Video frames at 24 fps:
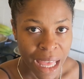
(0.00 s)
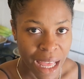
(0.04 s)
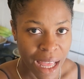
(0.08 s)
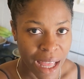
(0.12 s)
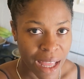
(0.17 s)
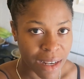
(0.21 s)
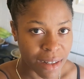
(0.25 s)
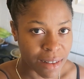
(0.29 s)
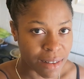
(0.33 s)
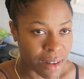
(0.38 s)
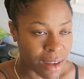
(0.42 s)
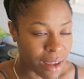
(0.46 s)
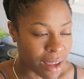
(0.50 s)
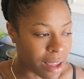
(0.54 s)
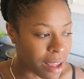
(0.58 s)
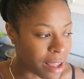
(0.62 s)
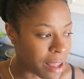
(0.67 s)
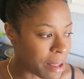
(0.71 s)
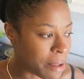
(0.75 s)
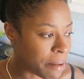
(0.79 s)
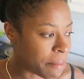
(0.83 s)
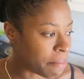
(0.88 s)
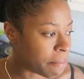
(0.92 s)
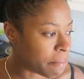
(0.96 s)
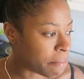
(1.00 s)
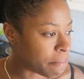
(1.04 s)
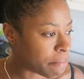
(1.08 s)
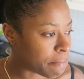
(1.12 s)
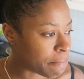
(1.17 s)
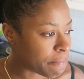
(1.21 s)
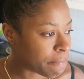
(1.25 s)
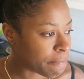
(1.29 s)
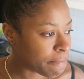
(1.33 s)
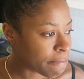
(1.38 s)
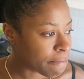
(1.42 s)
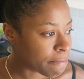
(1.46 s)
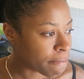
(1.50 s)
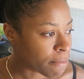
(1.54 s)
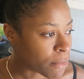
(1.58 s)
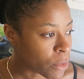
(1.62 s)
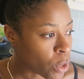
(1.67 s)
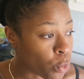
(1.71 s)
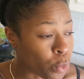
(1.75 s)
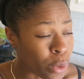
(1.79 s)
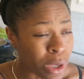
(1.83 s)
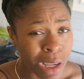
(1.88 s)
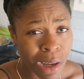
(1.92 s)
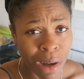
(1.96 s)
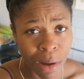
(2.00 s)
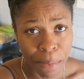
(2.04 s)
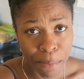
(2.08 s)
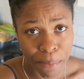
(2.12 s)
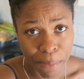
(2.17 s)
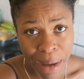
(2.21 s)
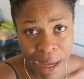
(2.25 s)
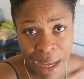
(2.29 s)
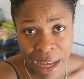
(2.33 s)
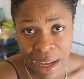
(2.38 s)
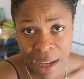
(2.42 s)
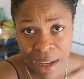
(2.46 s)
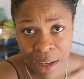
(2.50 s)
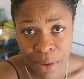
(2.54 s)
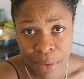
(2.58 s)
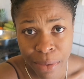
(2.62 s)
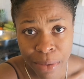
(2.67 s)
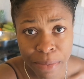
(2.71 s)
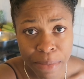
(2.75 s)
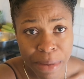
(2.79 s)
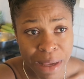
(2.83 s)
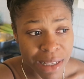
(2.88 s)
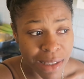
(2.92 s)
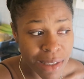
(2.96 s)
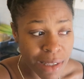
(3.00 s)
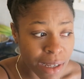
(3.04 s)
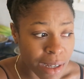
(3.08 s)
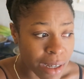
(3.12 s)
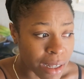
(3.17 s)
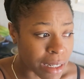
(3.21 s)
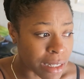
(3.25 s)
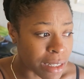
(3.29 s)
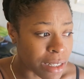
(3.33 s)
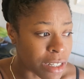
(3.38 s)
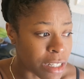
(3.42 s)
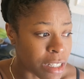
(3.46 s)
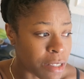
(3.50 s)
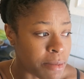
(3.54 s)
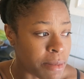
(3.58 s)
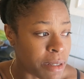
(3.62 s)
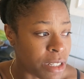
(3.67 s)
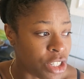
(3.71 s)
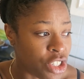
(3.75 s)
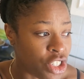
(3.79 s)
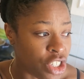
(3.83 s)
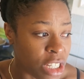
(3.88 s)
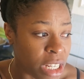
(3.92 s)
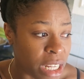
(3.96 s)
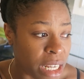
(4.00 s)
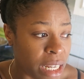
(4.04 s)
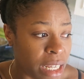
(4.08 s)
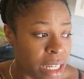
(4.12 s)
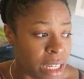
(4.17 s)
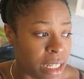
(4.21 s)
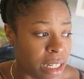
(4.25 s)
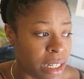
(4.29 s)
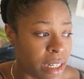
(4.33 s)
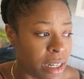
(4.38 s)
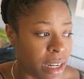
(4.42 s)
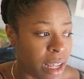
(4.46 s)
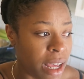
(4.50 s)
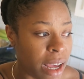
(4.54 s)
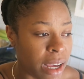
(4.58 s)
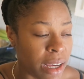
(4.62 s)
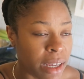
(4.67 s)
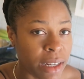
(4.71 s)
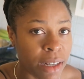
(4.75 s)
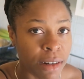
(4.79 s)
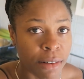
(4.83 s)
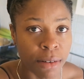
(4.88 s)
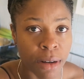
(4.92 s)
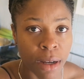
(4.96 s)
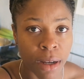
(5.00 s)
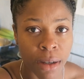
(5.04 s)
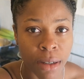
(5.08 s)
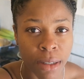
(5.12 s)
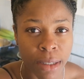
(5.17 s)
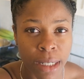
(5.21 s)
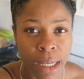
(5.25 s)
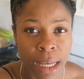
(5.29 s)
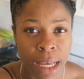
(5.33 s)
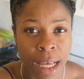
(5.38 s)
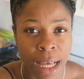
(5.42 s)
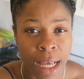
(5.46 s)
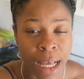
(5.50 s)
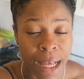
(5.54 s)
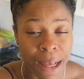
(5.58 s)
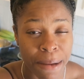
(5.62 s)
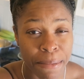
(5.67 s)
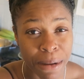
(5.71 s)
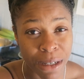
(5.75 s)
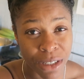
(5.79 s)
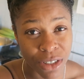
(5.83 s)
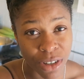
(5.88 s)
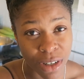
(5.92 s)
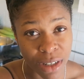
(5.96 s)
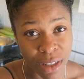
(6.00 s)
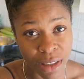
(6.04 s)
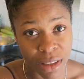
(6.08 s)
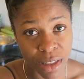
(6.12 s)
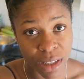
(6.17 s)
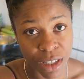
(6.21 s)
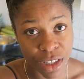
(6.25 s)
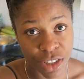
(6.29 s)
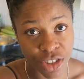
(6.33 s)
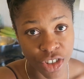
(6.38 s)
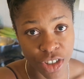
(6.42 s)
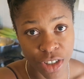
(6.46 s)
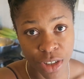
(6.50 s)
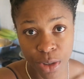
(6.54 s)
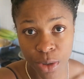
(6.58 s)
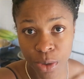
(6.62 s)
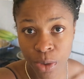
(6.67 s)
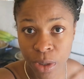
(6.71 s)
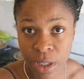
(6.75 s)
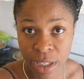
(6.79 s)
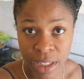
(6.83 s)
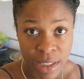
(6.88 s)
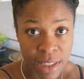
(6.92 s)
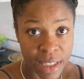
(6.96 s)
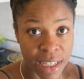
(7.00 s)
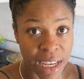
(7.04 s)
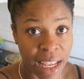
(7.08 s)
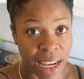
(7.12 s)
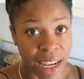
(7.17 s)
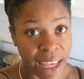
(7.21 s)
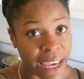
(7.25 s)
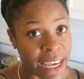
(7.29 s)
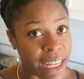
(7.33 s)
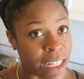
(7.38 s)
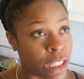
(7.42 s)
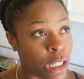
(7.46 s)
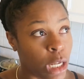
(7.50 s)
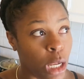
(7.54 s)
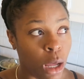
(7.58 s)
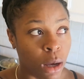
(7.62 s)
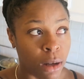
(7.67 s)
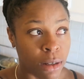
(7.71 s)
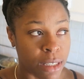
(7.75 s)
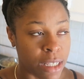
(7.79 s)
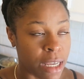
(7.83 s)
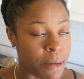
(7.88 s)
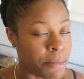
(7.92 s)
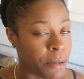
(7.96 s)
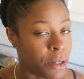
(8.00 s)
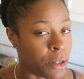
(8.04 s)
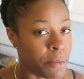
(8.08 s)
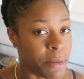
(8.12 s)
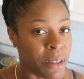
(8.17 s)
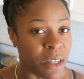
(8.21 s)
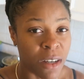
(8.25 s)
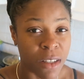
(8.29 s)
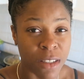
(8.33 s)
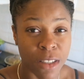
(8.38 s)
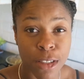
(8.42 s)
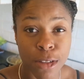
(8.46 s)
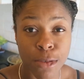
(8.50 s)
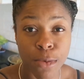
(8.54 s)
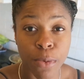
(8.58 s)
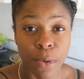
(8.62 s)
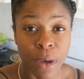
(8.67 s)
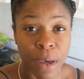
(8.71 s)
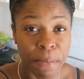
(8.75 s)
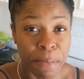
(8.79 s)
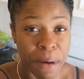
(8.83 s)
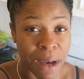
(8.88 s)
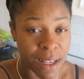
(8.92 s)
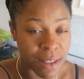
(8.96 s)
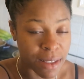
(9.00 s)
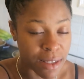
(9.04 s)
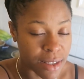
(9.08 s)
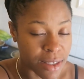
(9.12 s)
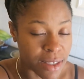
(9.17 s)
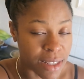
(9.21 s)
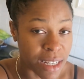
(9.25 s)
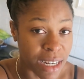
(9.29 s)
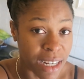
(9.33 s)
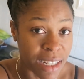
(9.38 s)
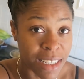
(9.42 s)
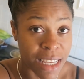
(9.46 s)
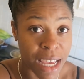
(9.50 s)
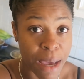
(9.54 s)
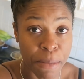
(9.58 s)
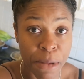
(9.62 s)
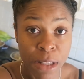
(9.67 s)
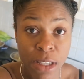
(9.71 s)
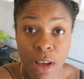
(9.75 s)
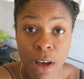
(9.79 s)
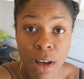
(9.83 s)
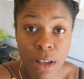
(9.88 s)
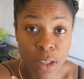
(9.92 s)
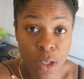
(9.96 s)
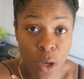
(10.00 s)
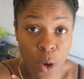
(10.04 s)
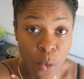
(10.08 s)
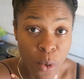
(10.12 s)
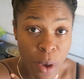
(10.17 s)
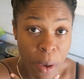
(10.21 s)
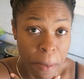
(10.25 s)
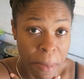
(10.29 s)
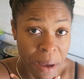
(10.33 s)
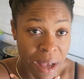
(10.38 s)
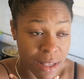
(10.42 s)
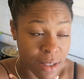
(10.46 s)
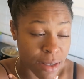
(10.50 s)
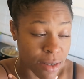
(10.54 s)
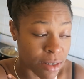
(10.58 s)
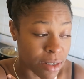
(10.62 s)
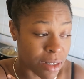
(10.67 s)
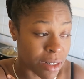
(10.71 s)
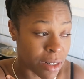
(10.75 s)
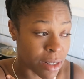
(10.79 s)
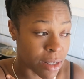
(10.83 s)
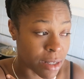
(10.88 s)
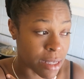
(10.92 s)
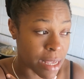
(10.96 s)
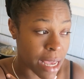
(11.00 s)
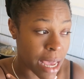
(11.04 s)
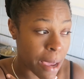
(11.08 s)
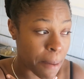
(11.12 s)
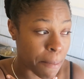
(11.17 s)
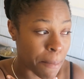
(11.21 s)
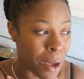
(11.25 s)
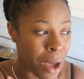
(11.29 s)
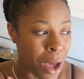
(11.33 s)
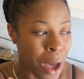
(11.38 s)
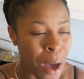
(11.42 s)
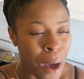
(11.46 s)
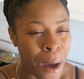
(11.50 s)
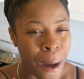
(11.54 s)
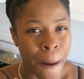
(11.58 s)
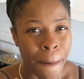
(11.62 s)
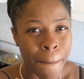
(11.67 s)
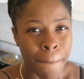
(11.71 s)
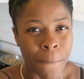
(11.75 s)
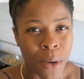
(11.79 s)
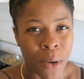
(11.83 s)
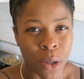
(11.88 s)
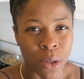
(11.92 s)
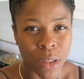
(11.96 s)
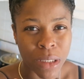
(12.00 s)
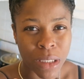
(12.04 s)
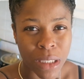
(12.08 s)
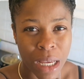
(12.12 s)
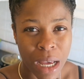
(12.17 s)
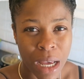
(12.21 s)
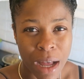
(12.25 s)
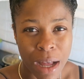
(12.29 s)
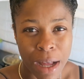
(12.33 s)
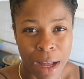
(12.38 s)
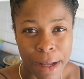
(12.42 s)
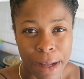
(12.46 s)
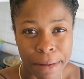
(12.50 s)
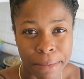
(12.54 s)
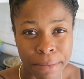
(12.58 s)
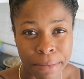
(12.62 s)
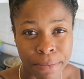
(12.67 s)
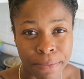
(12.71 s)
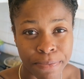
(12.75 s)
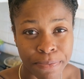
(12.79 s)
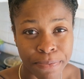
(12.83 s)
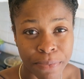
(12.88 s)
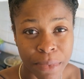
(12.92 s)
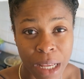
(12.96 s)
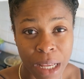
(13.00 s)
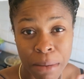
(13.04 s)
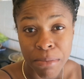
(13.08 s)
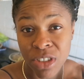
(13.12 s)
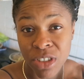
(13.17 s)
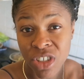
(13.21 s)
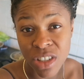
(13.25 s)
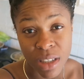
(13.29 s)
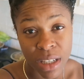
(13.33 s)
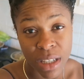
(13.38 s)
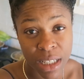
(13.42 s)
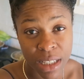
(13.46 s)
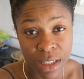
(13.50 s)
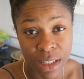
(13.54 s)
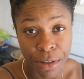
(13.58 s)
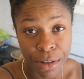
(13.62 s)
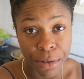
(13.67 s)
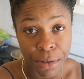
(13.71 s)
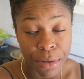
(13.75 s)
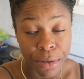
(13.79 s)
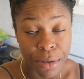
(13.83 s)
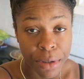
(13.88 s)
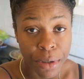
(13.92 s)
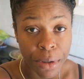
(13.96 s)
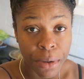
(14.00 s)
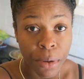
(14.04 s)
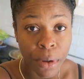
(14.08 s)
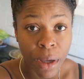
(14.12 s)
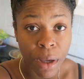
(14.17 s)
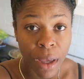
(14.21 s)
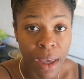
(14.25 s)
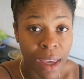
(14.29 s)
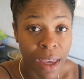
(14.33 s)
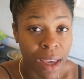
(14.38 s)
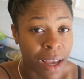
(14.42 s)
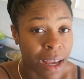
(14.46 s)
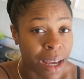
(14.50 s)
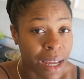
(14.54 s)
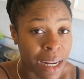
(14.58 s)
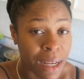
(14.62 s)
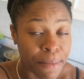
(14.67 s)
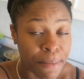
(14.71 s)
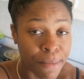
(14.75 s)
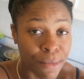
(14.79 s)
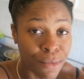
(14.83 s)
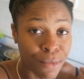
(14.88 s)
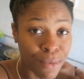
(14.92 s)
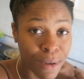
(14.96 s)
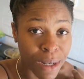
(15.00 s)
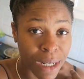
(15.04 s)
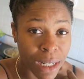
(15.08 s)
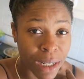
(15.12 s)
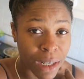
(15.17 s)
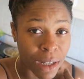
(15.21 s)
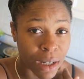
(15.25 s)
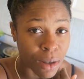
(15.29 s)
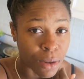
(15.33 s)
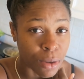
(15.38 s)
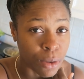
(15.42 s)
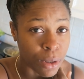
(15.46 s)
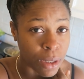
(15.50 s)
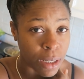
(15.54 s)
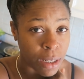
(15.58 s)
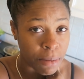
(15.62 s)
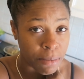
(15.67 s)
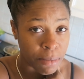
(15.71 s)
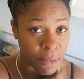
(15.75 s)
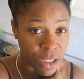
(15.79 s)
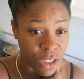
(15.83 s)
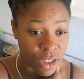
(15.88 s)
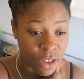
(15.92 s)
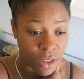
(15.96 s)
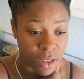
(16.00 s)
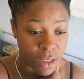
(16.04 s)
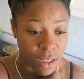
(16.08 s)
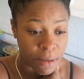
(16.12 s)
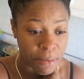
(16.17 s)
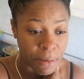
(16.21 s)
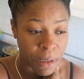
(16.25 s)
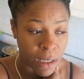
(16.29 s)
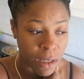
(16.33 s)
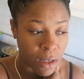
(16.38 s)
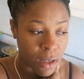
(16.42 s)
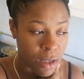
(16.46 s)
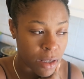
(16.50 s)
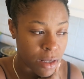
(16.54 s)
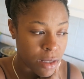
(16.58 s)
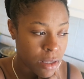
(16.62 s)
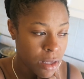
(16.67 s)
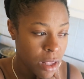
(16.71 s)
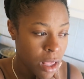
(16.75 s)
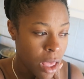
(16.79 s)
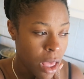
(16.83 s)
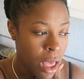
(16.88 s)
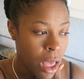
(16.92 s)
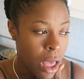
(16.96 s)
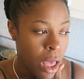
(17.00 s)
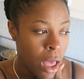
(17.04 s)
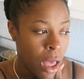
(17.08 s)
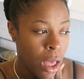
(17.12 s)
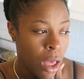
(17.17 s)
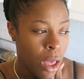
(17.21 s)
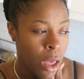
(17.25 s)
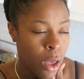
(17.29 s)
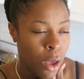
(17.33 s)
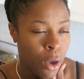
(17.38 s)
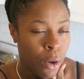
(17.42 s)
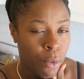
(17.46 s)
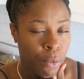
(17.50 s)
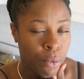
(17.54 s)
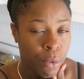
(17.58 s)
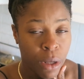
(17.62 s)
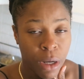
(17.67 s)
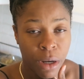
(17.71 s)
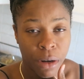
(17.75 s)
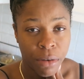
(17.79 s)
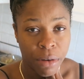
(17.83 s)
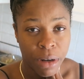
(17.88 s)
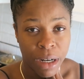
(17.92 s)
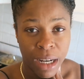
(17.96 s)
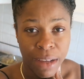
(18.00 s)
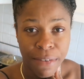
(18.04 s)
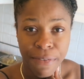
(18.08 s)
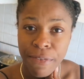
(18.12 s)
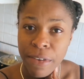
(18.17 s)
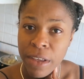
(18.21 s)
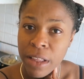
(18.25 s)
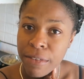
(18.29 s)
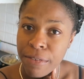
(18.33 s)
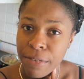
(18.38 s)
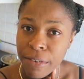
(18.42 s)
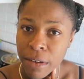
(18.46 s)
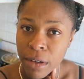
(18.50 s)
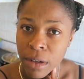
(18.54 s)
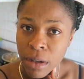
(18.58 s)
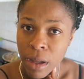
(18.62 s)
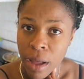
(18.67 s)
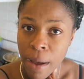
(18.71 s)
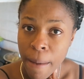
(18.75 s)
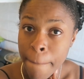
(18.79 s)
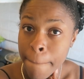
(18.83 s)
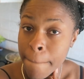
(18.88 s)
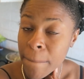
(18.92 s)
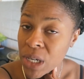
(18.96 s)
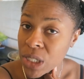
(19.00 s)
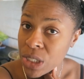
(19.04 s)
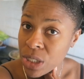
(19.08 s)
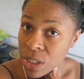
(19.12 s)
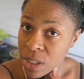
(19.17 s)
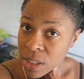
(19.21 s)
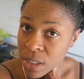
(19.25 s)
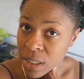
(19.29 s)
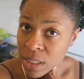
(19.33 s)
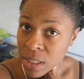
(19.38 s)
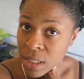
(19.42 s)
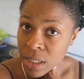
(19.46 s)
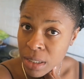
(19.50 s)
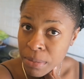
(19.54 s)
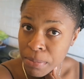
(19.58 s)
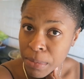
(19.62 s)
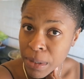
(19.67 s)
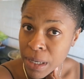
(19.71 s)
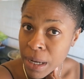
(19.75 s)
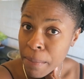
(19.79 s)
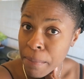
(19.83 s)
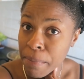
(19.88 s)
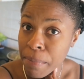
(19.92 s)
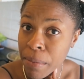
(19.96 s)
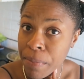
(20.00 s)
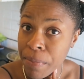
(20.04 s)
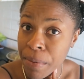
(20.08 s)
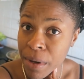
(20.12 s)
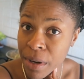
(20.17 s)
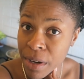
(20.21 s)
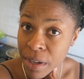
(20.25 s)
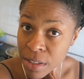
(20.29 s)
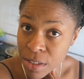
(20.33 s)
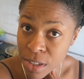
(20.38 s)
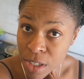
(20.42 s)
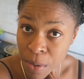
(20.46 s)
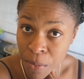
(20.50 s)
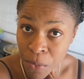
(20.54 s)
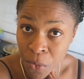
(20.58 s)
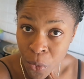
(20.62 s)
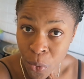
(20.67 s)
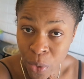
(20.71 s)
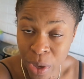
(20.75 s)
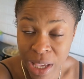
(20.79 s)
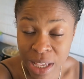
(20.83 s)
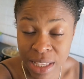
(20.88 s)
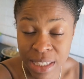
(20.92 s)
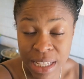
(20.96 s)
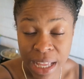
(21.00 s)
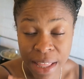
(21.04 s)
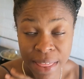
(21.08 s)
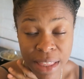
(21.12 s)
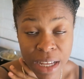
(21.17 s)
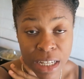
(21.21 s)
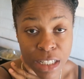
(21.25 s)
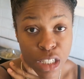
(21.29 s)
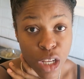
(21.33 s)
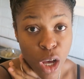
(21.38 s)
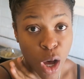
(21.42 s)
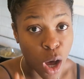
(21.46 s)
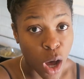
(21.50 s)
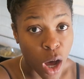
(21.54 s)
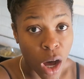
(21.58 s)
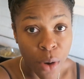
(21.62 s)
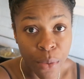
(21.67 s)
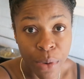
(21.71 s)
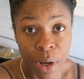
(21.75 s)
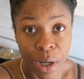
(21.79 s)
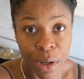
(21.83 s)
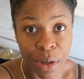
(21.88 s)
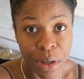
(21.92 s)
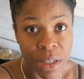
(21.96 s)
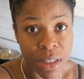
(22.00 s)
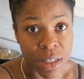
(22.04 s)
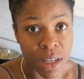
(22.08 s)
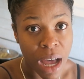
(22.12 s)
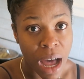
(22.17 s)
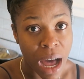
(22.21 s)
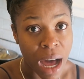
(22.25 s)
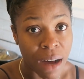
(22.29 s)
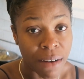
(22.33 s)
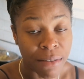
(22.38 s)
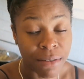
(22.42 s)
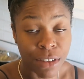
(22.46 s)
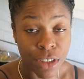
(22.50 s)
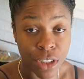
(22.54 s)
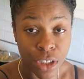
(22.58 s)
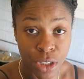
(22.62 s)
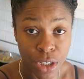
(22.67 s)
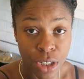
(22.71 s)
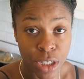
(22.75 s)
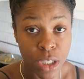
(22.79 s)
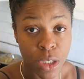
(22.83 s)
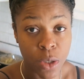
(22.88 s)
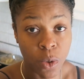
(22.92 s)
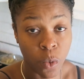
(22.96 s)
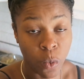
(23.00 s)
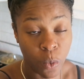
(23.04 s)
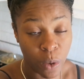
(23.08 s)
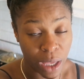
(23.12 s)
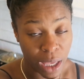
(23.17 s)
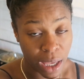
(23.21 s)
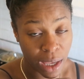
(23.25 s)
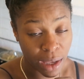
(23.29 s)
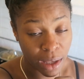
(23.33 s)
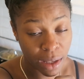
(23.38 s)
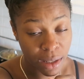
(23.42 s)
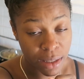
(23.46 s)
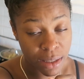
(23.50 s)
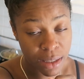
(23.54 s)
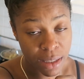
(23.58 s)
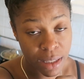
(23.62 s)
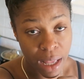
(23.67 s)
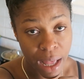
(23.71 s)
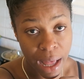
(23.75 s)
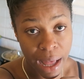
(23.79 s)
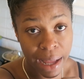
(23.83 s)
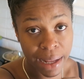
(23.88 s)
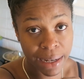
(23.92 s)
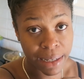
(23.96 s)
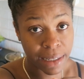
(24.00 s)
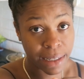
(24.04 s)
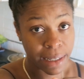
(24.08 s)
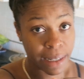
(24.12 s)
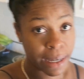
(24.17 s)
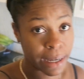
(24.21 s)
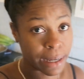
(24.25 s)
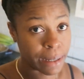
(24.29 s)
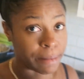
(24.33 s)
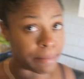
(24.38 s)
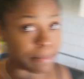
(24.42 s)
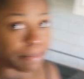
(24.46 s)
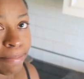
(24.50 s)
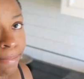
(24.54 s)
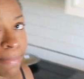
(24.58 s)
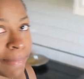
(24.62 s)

And we got back. We basically just been chilling and hanging around. I'm actually in the kitchen cooking. Tyler ate a long time ago because it's way past his dinner time. It's also way past our dinner time. But I'm just getting around to cooking, and I'm really not cooking much today because we don't really feel for much to eat. But I'm preparing some wings, and that's all we're going to have. Just wings, and yeah.